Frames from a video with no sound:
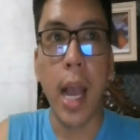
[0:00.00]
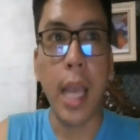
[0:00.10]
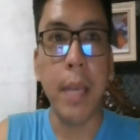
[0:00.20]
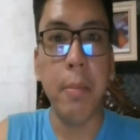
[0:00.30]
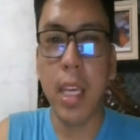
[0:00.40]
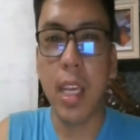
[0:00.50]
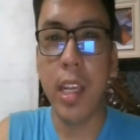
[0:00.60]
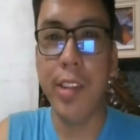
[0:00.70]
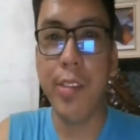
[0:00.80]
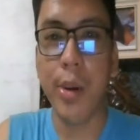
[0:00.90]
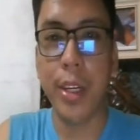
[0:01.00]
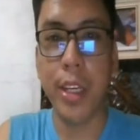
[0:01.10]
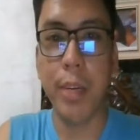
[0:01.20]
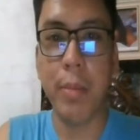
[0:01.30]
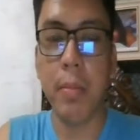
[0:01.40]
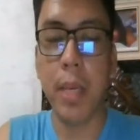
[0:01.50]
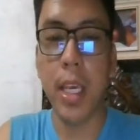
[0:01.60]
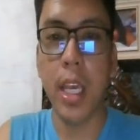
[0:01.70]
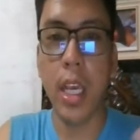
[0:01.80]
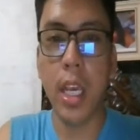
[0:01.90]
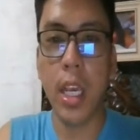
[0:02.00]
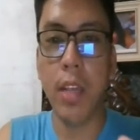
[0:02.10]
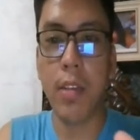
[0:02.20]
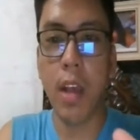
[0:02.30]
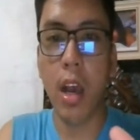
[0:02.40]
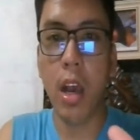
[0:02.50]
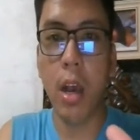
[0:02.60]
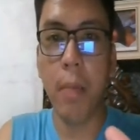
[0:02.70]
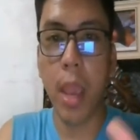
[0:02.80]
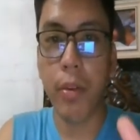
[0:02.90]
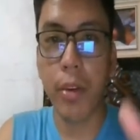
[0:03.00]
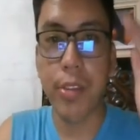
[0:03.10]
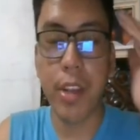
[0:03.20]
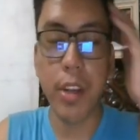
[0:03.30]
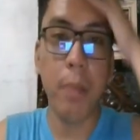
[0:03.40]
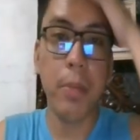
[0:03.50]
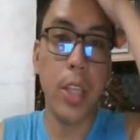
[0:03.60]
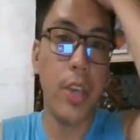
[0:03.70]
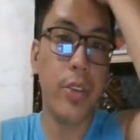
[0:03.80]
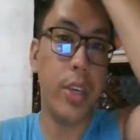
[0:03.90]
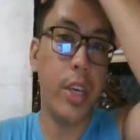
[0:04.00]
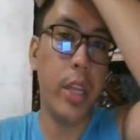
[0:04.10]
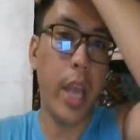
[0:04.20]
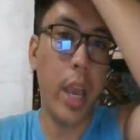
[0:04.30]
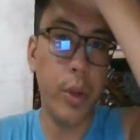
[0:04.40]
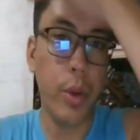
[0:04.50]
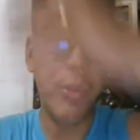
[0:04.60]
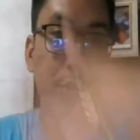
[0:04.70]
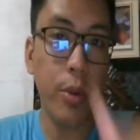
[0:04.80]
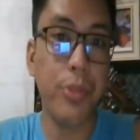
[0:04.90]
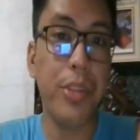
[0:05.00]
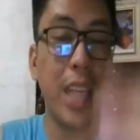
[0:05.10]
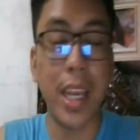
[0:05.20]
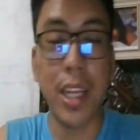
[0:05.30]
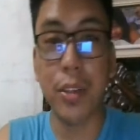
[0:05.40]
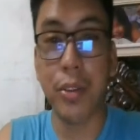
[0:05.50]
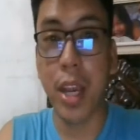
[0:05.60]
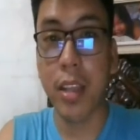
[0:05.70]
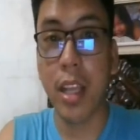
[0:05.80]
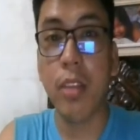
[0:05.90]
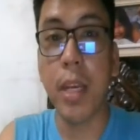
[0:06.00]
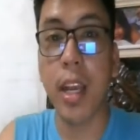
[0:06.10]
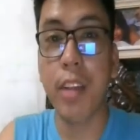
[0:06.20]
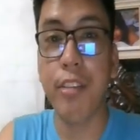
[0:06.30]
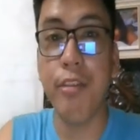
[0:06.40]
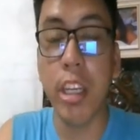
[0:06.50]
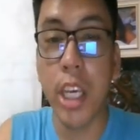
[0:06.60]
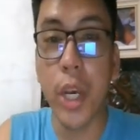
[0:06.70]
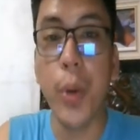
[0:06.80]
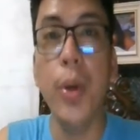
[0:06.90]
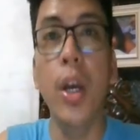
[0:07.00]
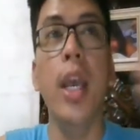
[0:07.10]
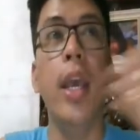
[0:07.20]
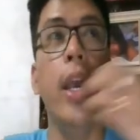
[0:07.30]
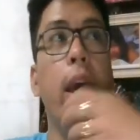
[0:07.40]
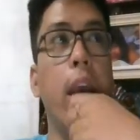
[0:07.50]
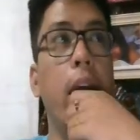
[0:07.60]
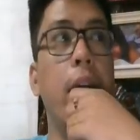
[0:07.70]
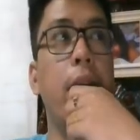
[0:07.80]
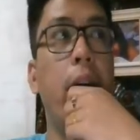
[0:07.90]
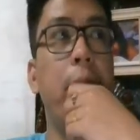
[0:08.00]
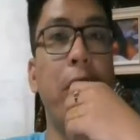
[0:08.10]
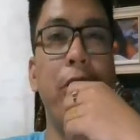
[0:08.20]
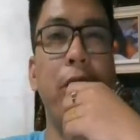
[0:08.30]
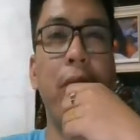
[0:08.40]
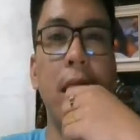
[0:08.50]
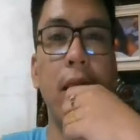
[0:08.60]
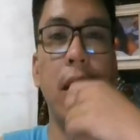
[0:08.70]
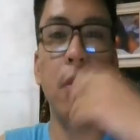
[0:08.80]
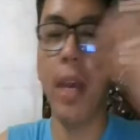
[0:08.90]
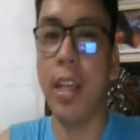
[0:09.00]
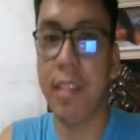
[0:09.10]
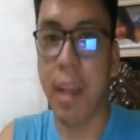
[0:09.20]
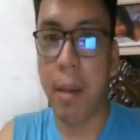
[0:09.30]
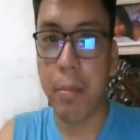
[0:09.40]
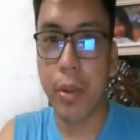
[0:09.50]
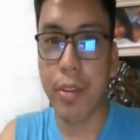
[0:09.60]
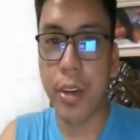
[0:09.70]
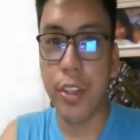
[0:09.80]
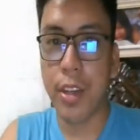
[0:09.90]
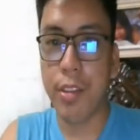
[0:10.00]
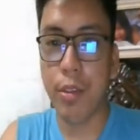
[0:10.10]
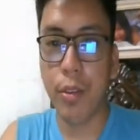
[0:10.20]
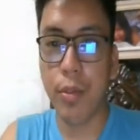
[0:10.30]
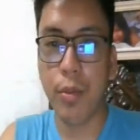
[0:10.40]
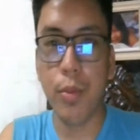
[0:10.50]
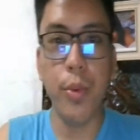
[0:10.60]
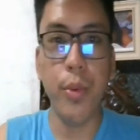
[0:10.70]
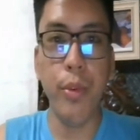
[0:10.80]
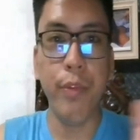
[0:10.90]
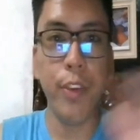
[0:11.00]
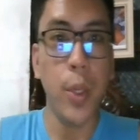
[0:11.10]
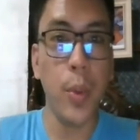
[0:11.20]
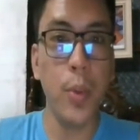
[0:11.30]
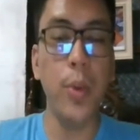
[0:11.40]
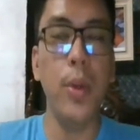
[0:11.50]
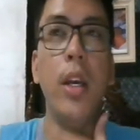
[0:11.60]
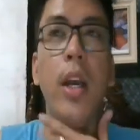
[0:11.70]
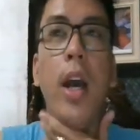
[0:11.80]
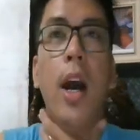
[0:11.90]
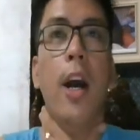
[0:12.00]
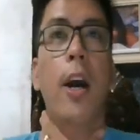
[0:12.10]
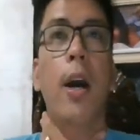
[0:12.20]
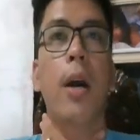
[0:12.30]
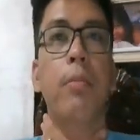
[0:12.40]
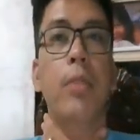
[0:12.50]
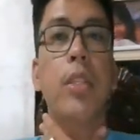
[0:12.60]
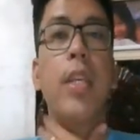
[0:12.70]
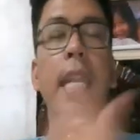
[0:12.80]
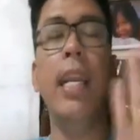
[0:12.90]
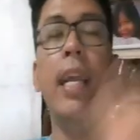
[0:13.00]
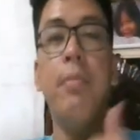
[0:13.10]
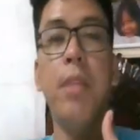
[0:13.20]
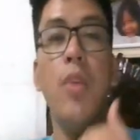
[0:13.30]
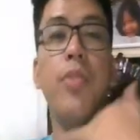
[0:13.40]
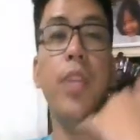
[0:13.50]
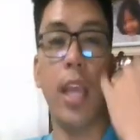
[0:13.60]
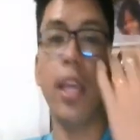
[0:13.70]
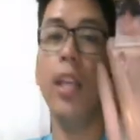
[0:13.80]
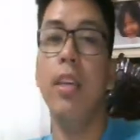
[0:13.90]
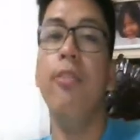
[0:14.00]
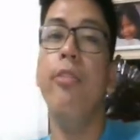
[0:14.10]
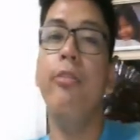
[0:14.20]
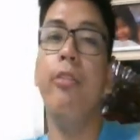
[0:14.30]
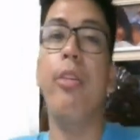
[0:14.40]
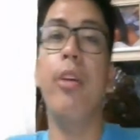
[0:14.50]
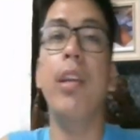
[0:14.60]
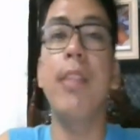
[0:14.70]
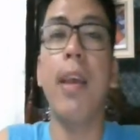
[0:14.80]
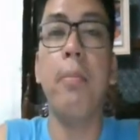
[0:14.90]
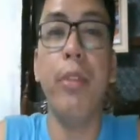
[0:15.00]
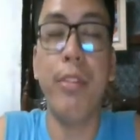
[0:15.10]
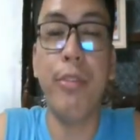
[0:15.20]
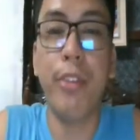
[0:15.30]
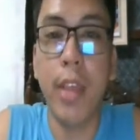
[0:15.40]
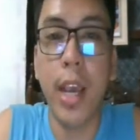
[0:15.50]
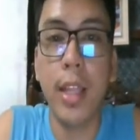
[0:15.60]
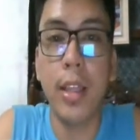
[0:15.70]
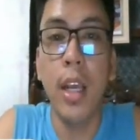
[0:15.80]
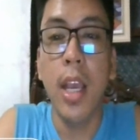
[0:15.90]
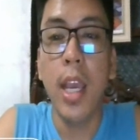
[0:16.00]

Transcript: I miss or there might be some errors in computation, I would also know so that I can correct that on my next video. And if you think that my examples are just too few, kindly let me know so that I can give you further examples for that.